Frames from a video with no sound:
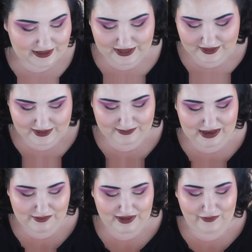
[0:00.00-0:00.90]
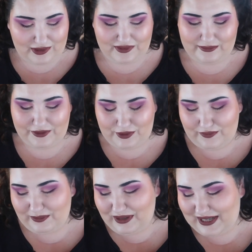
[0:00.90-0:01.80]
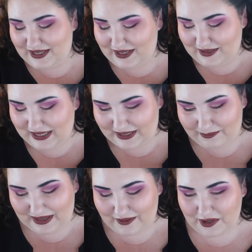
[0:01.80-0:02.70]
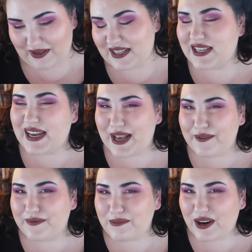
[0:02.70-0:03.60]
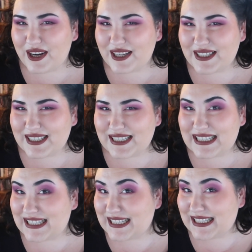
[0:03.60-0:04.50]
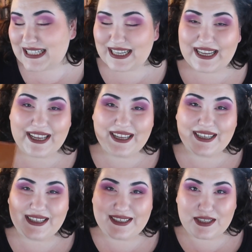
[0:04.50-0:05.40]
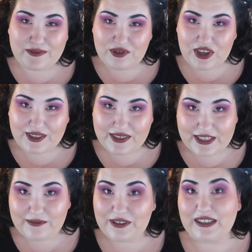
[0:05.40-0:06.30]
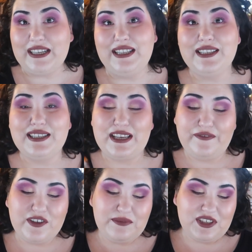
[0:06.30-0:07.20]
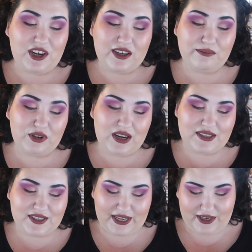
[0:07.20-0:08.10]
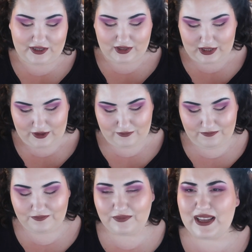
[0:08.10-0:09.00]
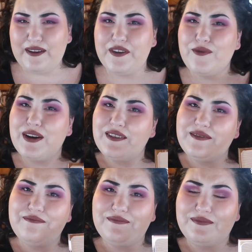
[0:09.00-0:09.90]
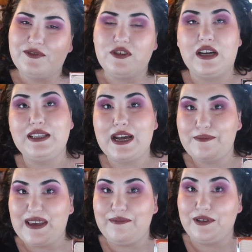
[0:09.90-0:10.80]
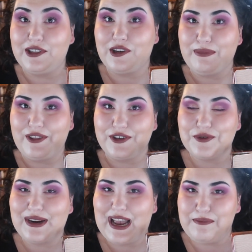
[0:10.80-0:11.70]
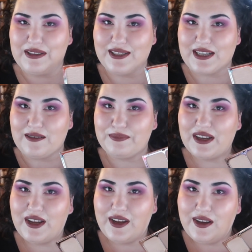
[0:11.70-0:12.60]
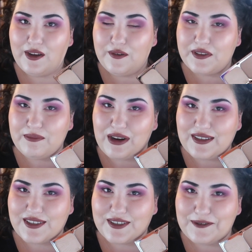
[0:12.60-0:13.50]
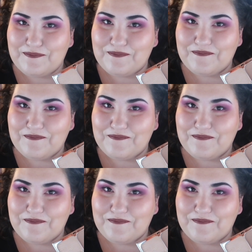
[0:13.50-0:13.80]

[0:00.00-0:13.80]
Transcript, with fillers: I think this is probably one of the most overpriced and like big regrets I have for products. This is from Charlotte Tilbury, and this is the film star Bronze and Glow. Everyone, well, a lot of people and their mothers were hyping this up for the bronzer.